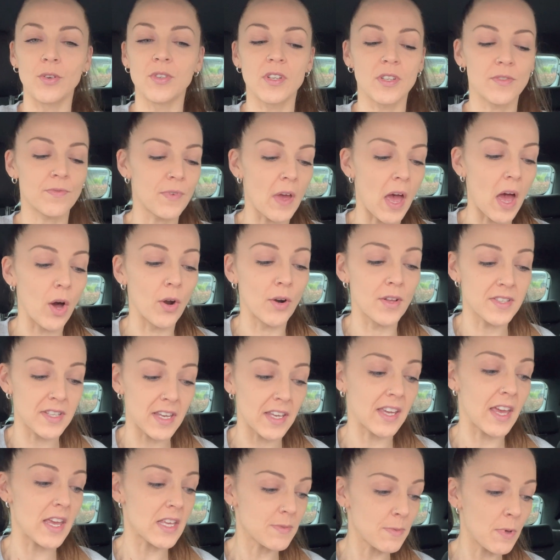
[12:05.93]
Just honestly,
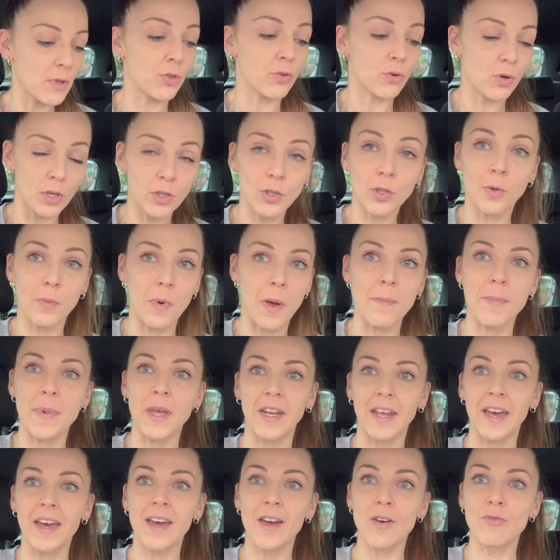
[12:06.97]
it gets me through a little bit
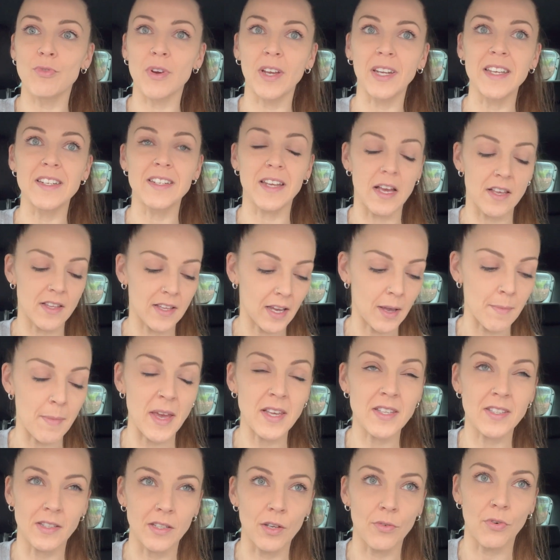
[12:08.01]
better. It really does. Like, it
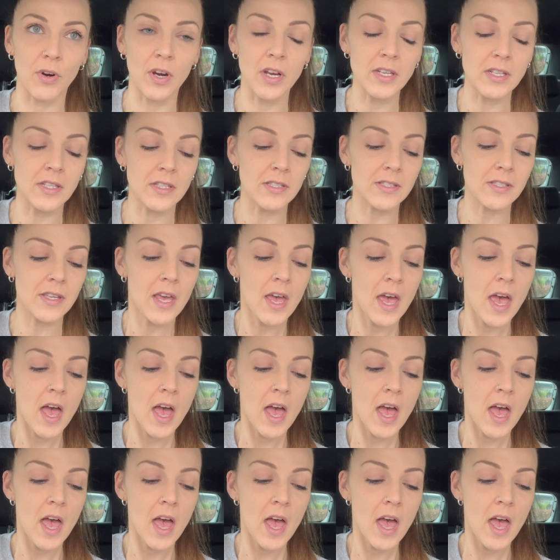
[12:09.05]
makes a difference.